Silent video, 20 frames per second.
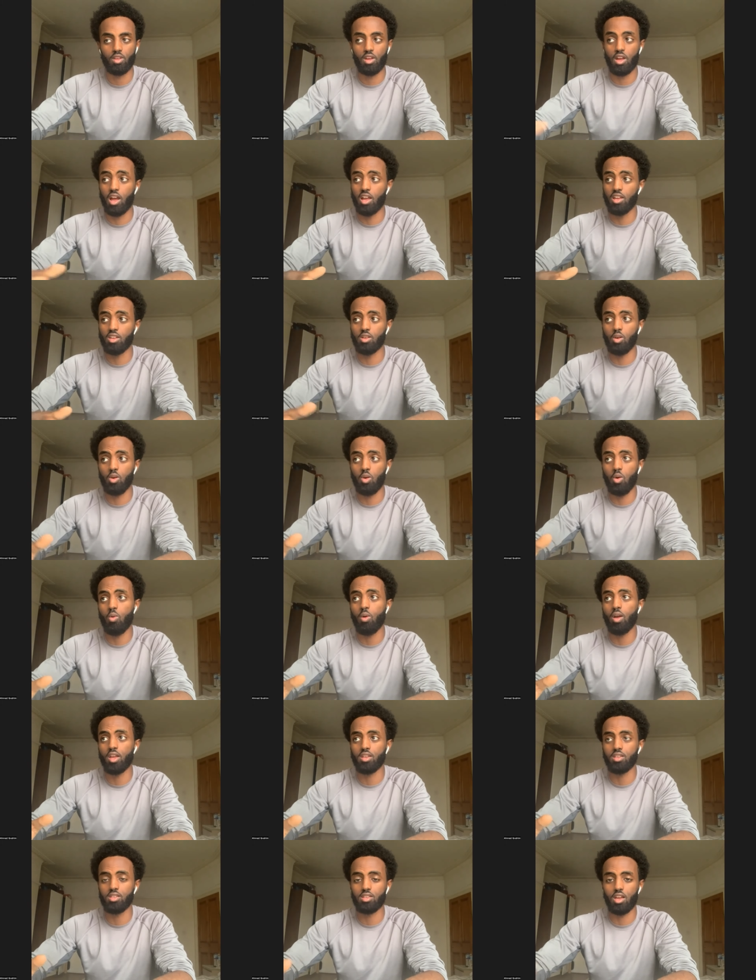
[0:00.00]
I
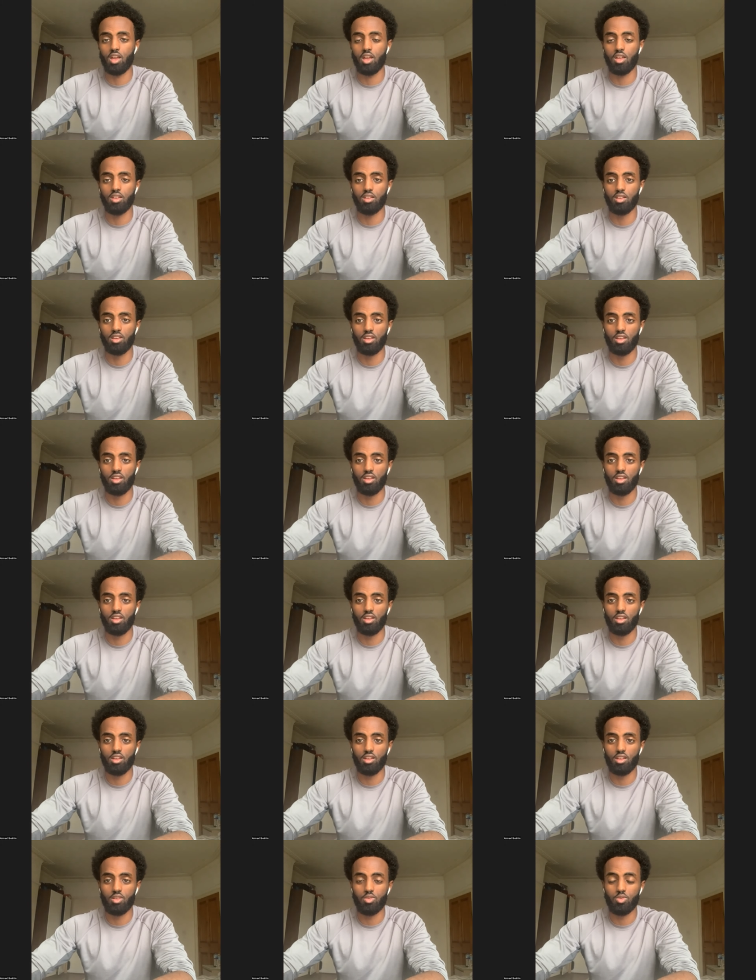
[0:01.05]
always say
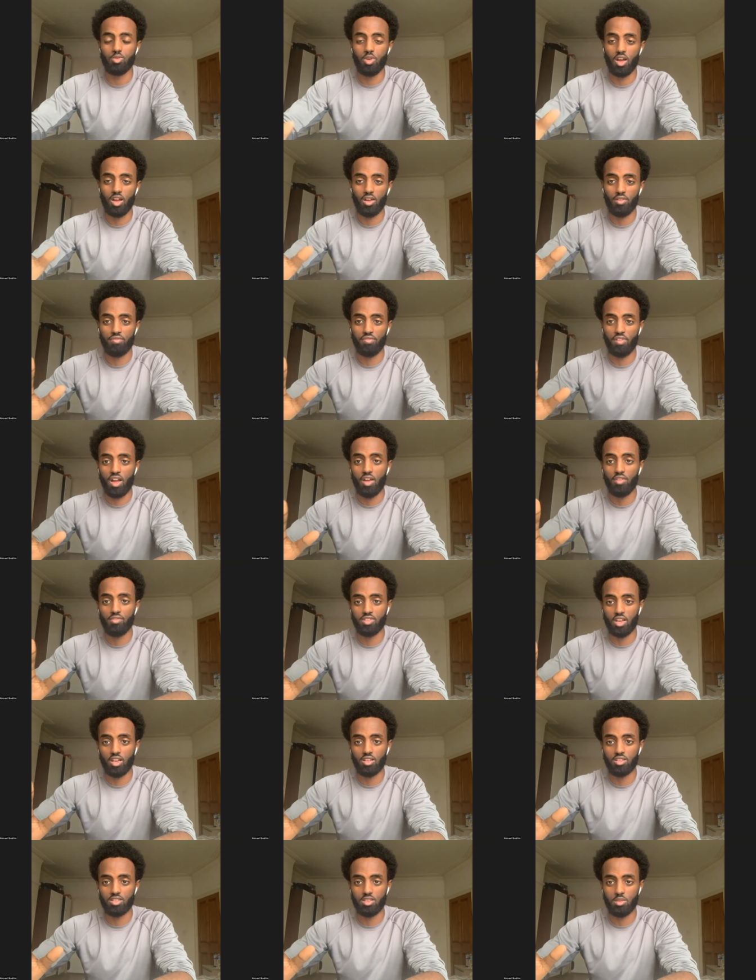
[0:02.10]
you have five
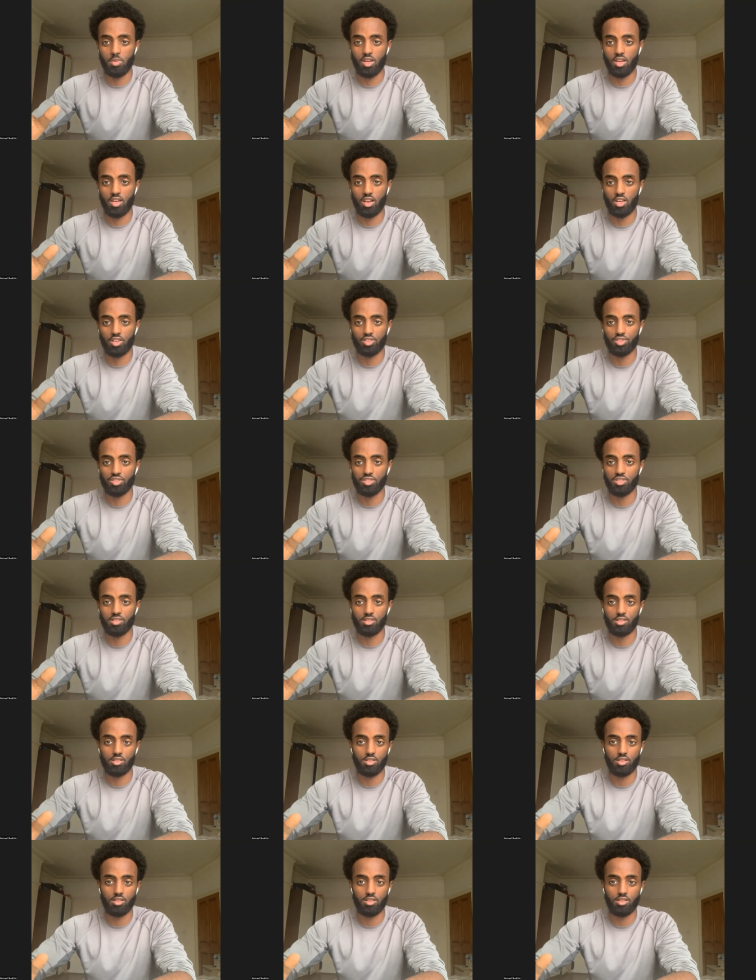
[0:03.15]
seconds to make an action.